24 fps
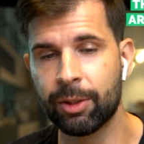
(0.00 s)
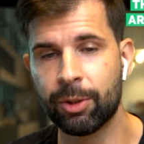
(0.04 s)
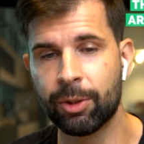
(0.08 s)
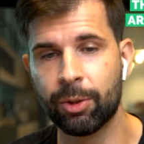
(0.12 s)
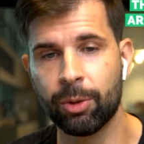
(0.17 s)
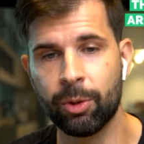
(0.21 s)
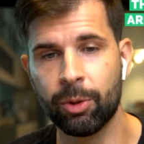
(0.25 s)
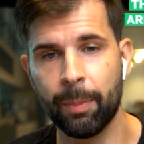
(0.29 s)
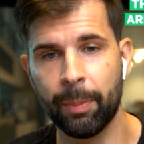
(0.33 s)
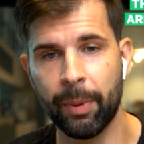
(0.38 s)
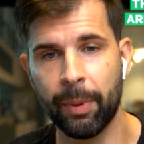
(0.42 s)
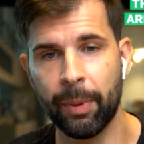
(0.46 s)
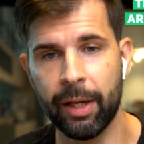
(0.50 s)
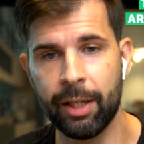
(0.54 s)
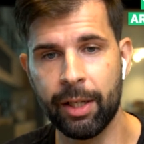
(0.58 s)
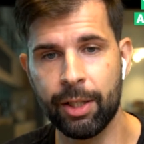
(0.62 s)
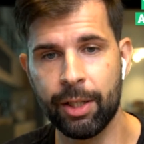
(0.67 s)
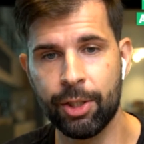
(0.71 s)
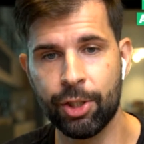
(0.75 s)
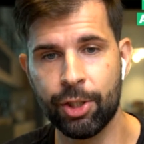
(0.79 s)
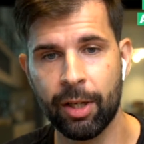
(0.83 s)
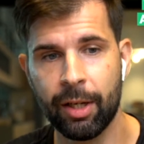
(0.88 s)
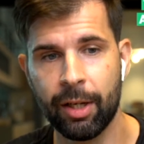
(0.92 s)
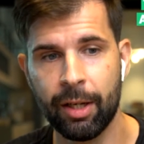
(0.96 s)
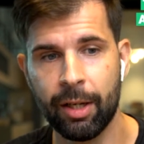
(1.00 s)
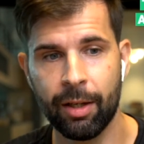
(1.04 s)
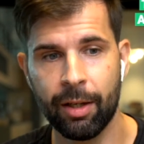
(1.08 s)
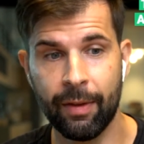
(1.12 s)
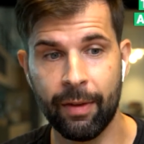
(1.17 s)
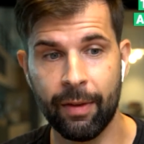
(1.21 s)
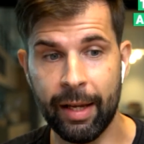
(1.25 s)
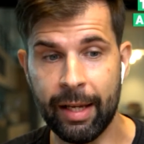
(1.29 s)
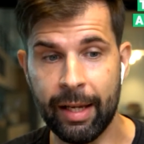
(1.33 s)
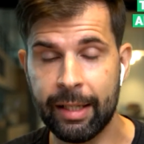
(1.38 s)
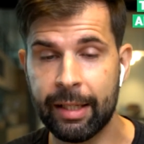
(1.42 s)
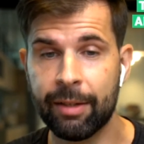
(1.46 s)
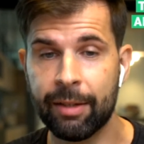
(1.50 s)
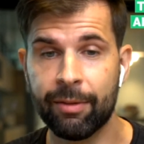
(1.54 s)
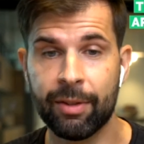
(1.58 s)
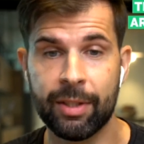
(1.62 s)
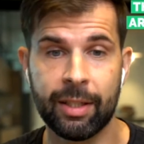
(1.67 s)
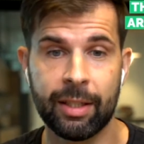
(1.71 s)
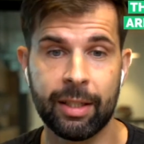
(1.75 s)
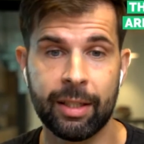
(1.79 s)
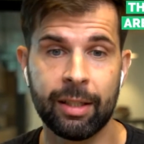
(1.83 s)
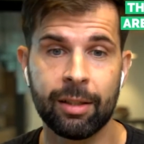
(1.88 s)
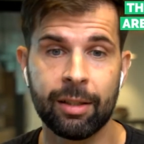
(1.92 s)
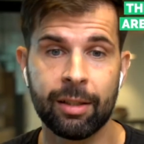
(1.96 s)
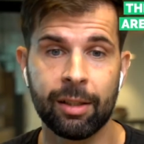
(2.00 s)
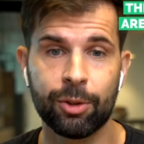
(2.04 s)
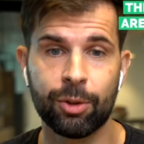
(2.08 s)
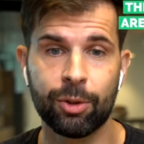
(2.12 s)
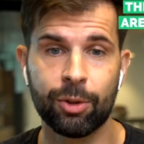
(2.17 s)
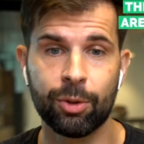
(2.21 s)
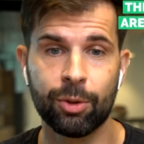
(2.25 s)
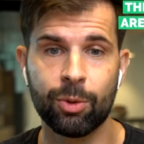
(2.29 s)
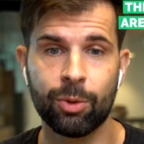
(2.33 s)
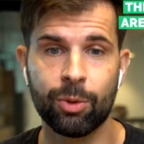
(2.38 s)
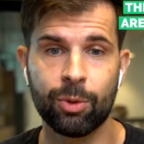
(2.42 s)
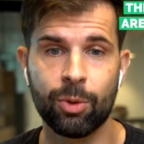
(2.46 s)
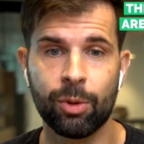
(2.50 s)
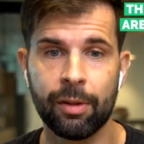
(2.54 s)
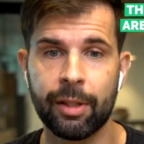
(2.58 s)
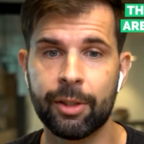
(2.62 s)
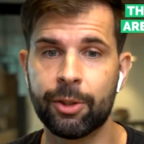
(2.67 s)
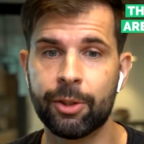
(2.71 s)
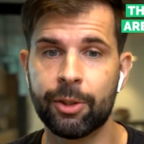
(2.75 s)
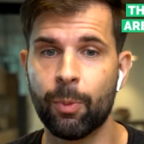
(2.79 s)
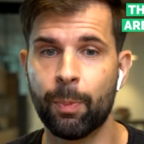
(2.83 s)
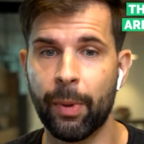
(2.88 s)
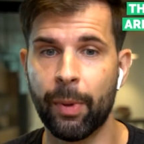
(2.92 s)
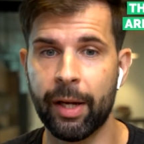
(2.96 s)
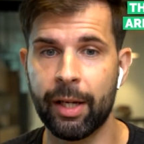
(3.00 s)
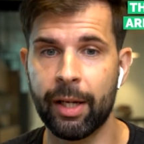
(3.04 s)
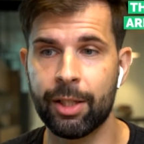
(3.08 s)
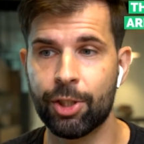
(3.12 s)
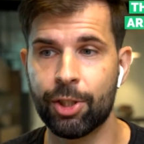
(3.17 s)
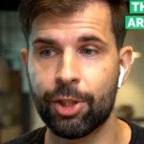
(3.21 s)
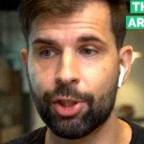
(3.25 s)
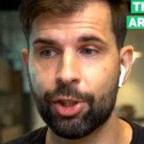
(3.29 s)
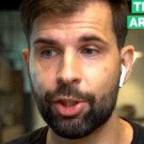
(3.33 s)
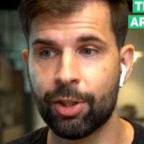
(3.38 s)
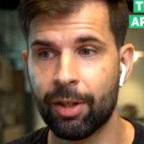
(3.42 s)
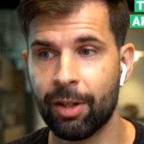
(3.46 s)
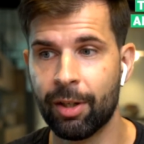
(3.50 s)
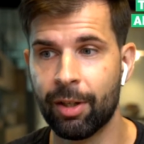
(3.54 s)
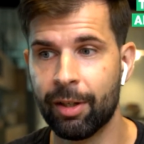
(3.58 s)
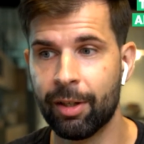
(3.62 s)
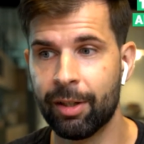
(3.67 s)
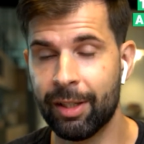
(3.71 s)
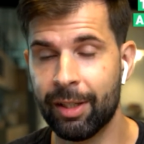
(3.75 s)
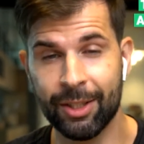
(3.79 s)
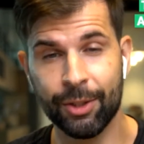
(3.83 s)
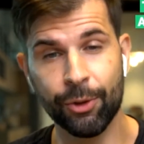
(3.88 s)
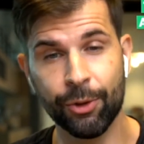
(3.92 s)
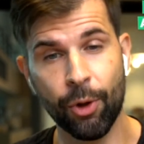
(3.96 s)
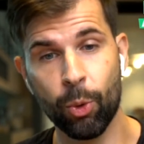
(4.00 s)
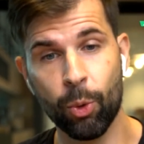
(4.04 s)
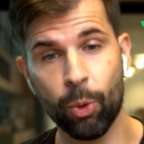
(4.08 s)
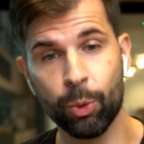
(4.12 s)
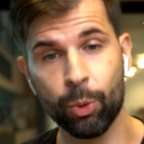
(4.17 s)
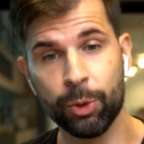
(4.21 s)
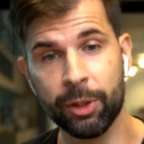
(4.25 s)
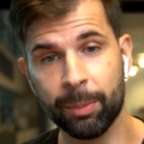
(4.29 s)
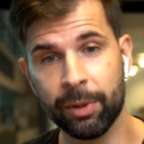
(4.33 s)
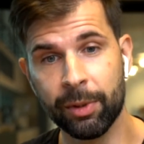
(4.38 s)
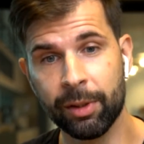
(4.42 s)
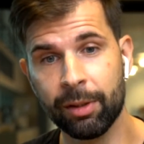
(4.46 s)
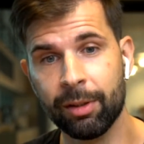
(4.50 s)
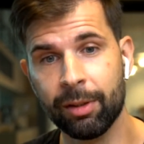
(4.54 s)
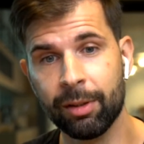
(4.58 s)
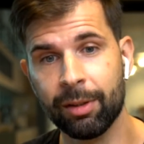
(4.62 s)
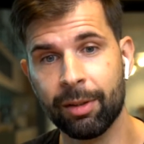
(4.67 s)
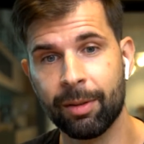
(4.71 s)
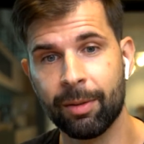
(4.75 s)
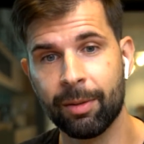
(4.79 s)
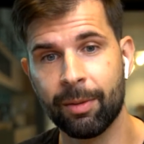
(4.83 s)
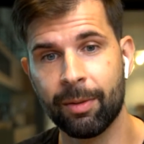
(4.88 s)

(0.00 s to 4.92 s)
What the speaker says: to your page, they give a signal to Google that your page is notable,